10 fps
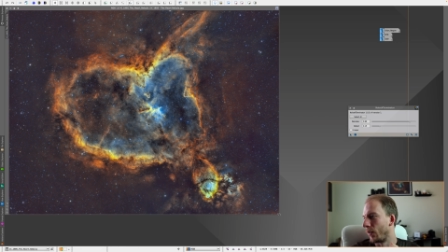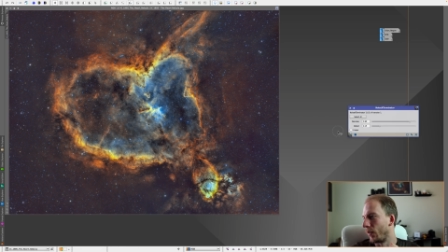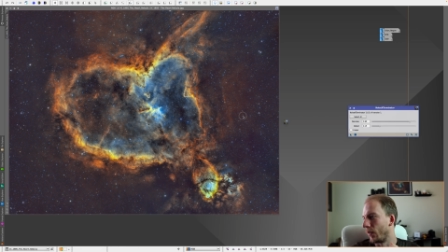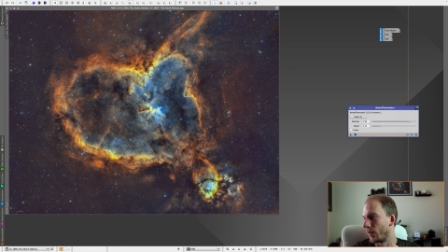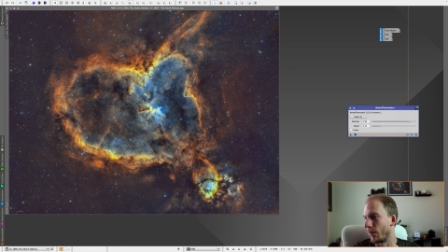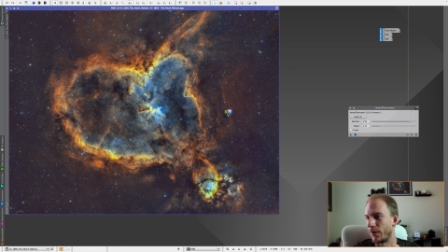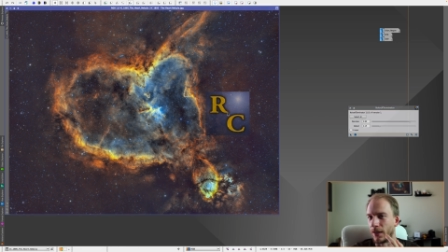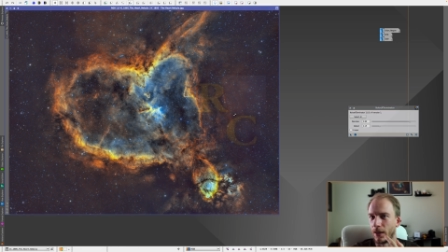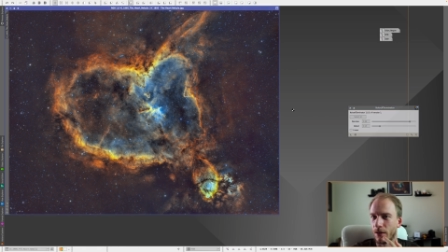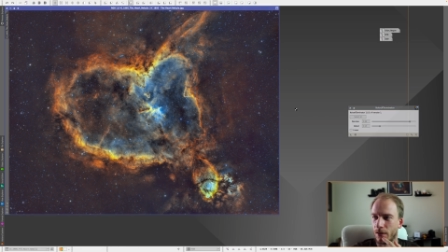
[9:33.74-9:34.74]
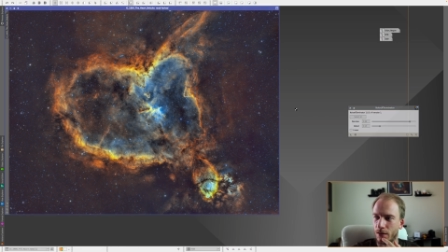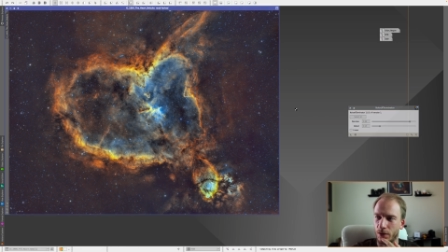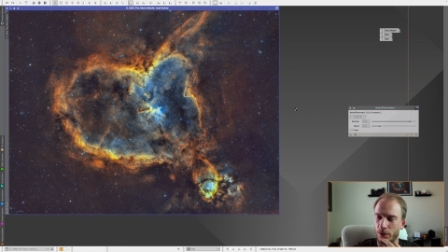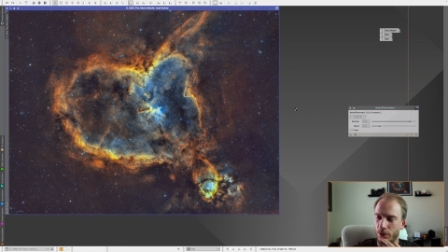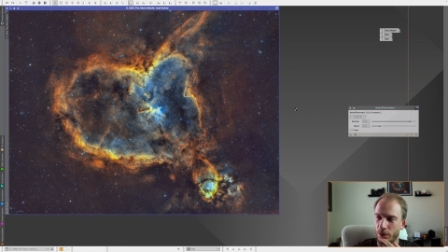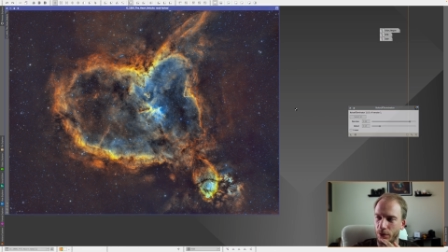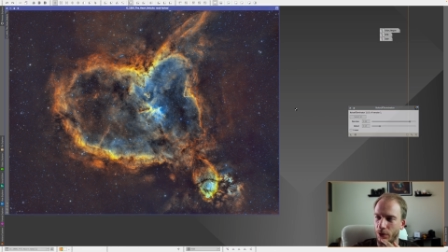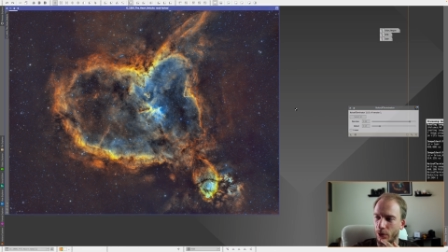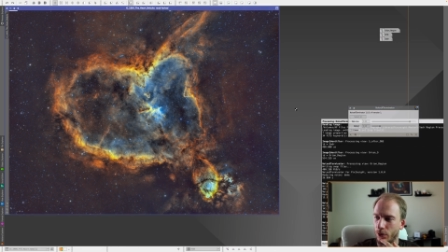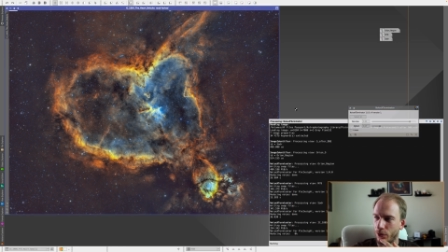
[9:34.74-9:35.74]
uh, something else in the, in
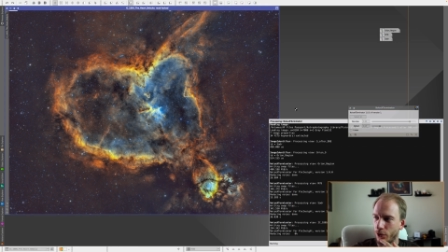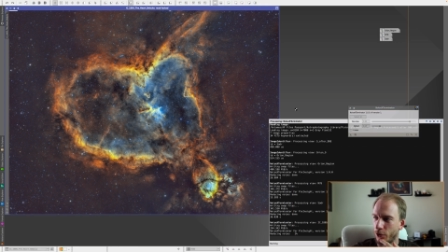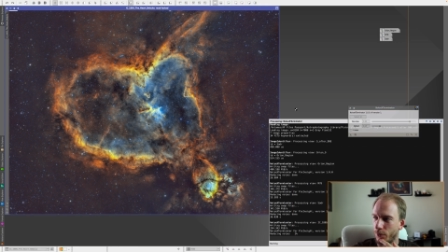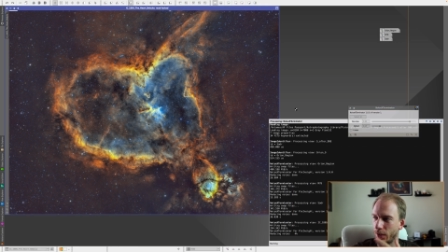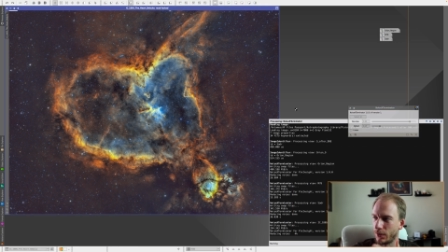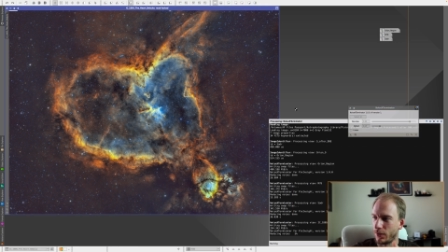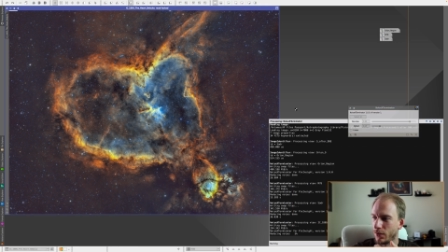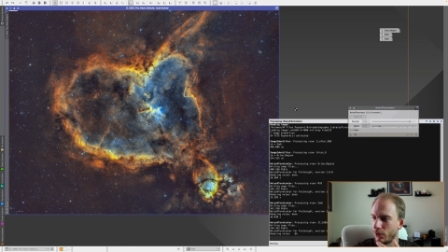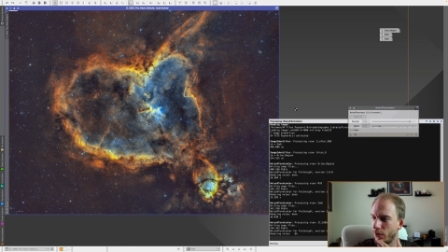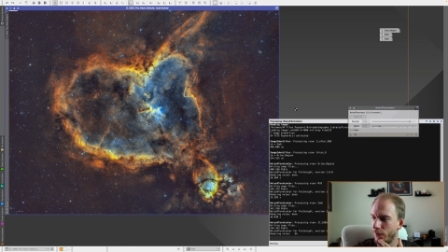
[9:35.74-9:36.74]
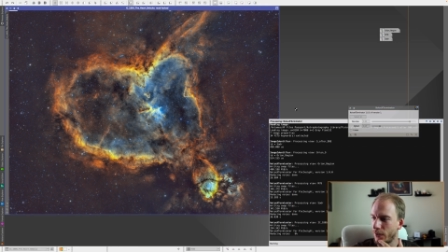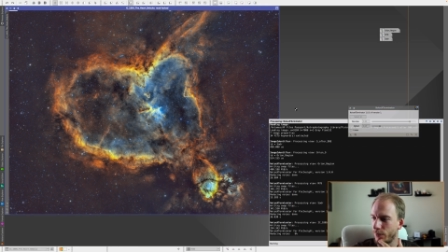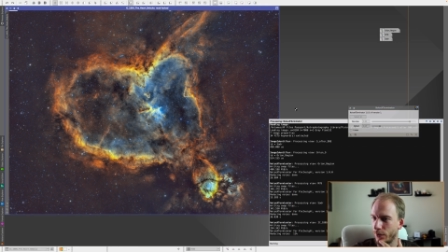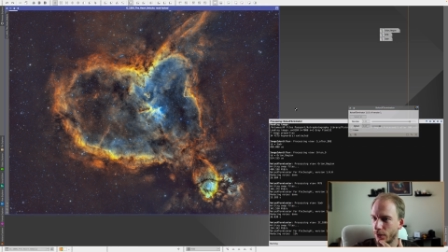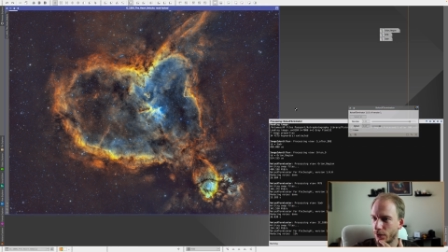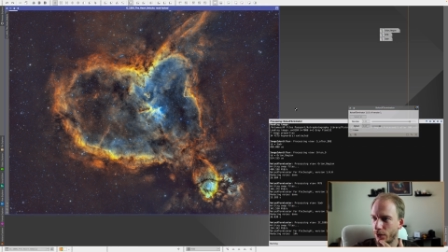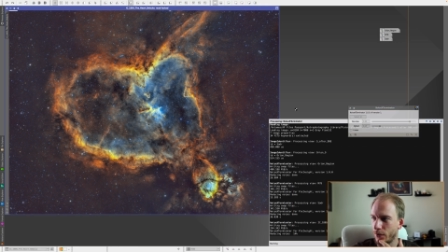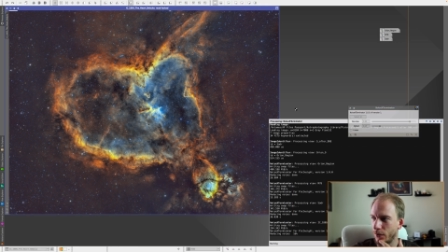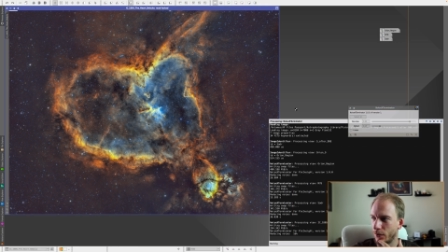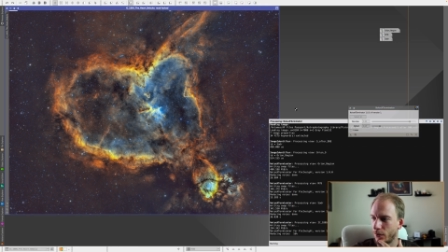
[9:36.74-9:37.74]
the long term. Like this is a good investment. That's
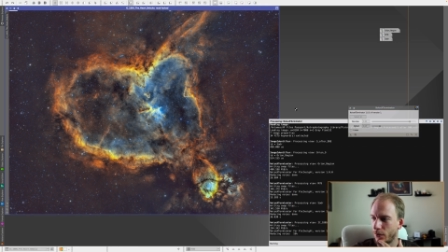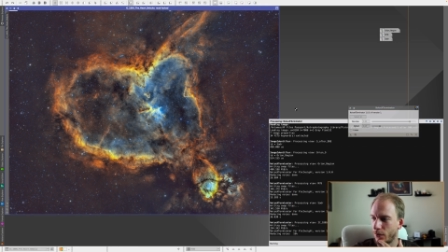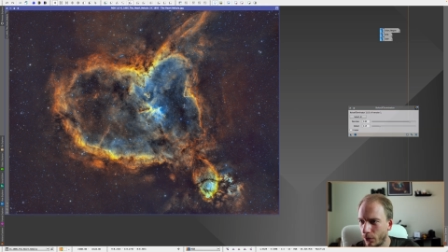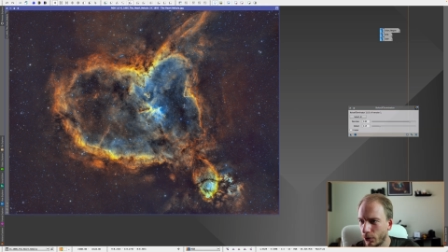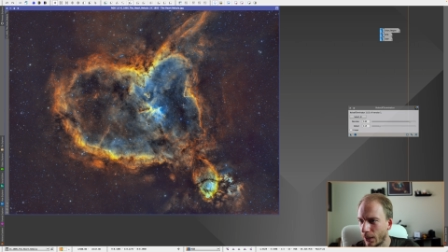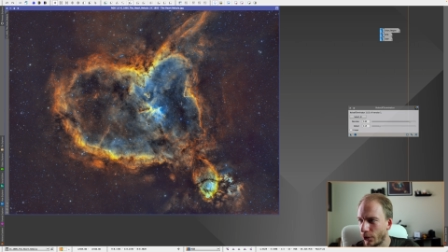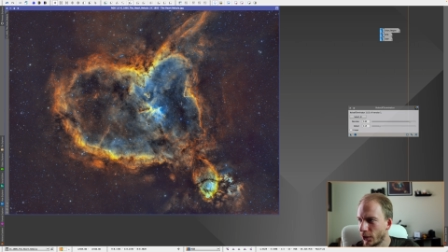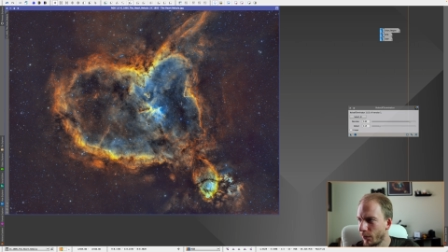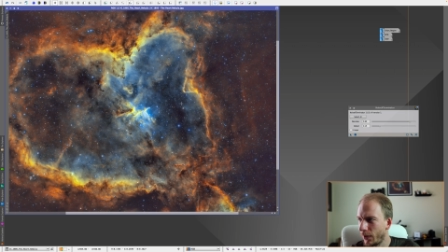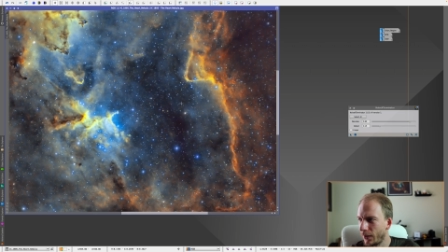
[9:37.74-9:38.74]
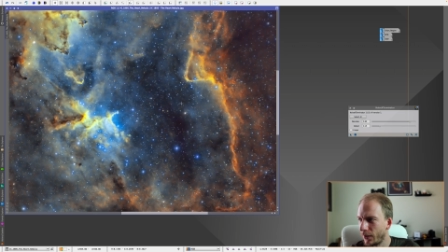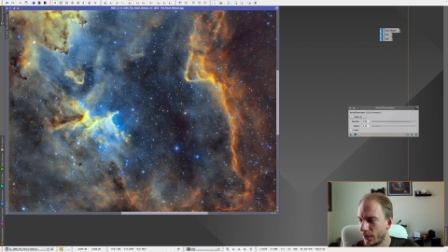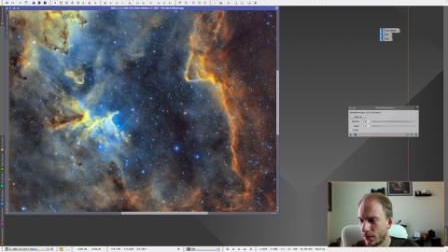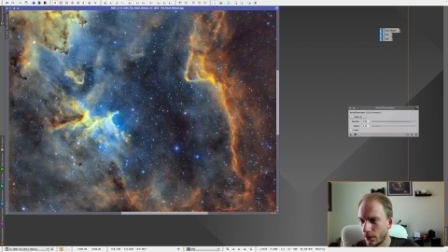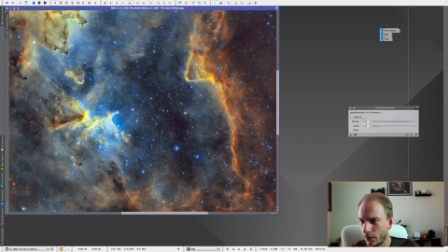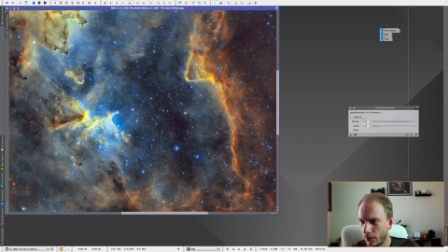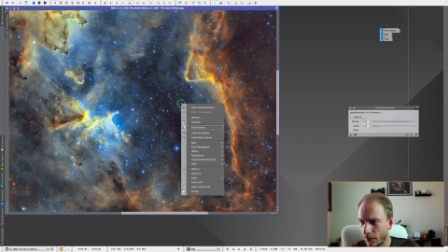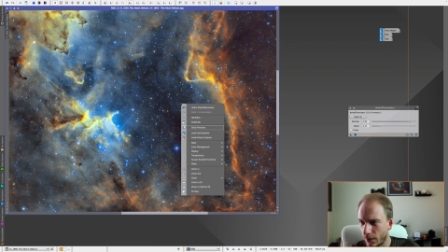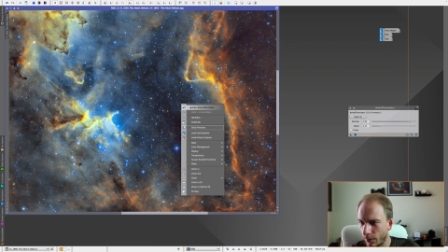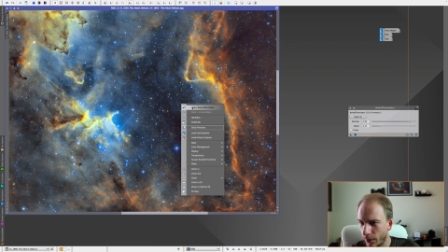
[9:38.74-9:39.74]
crazy. Okay, I just applied this on
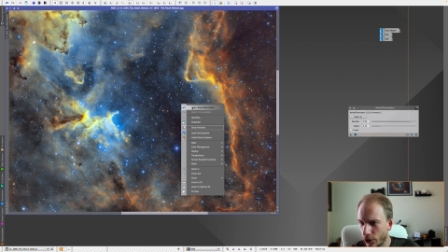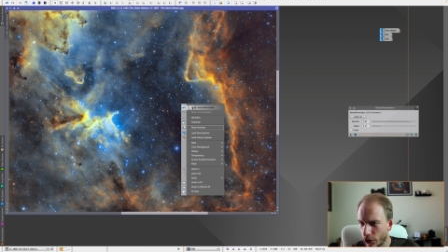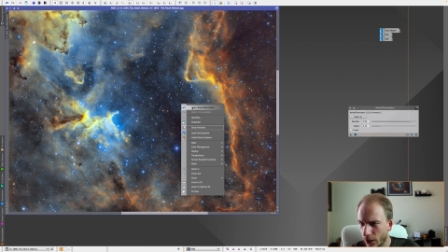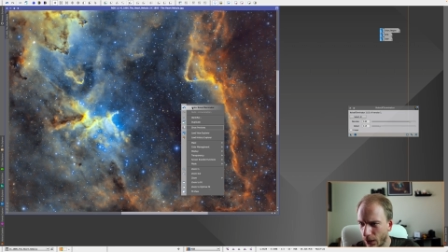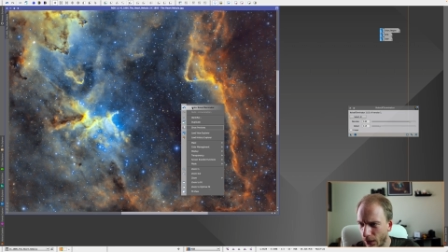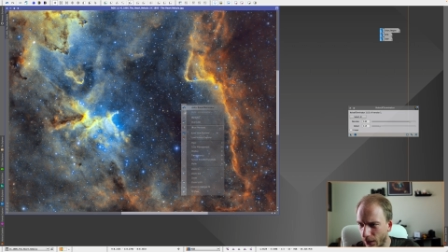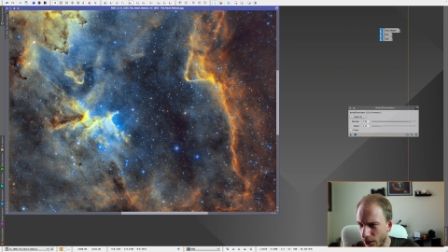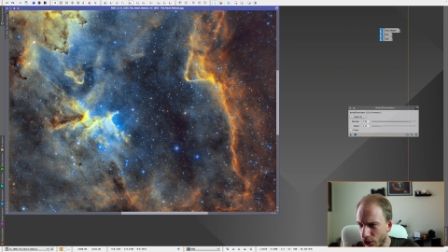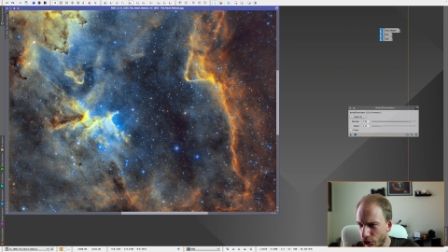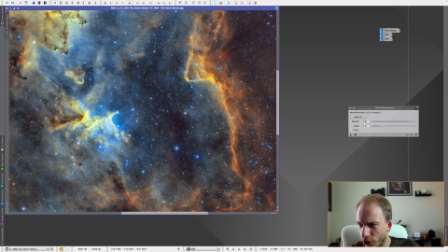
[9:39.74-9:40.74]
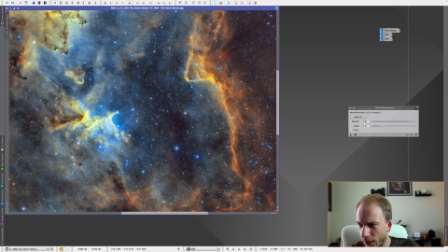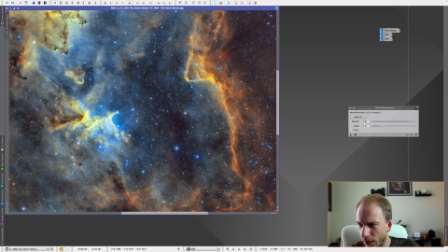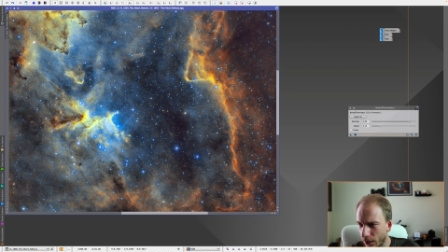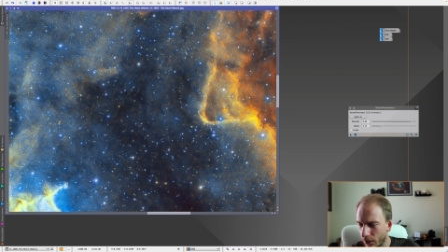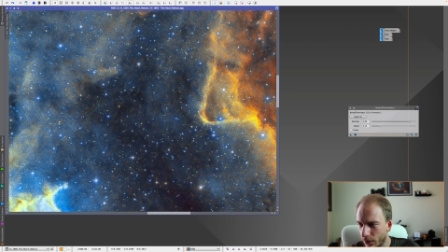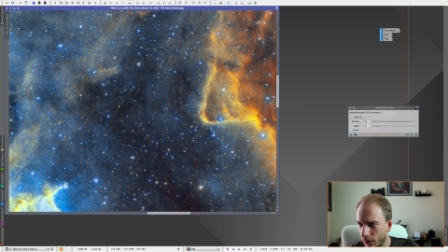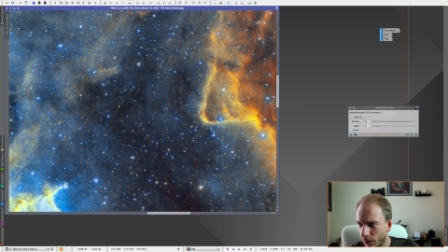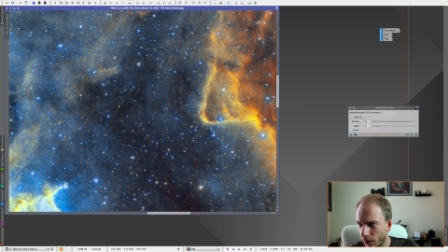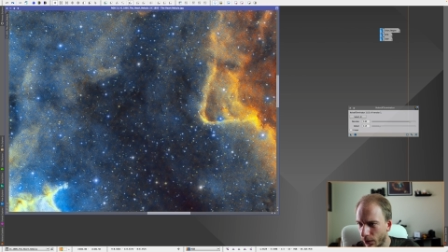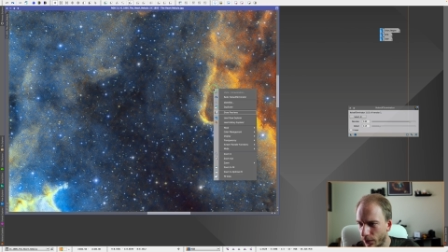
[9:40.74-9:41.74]
this image. Let's check
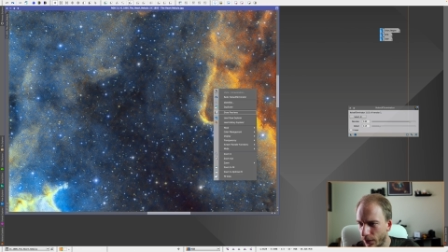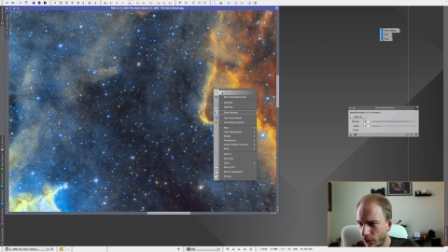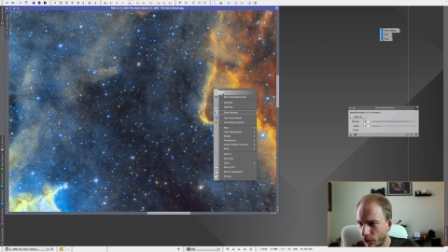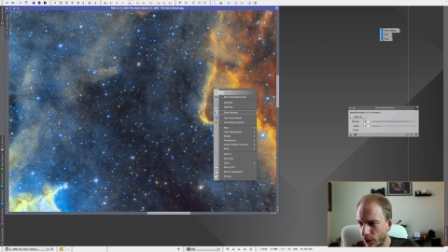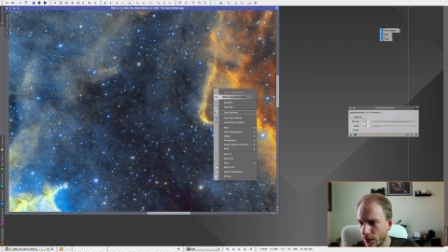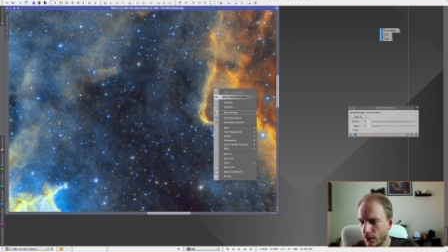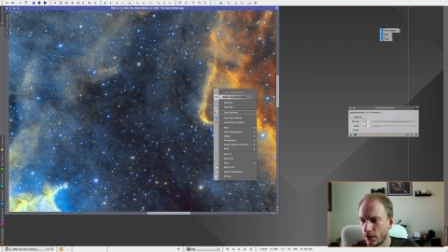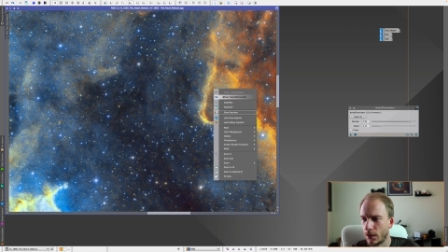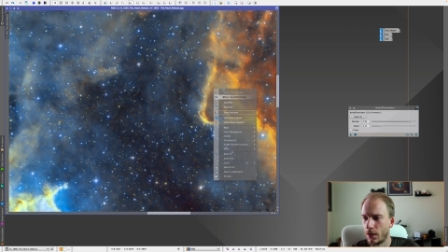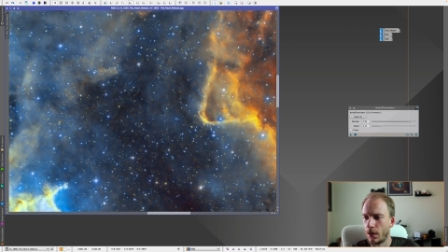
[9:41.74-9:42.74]
the difference.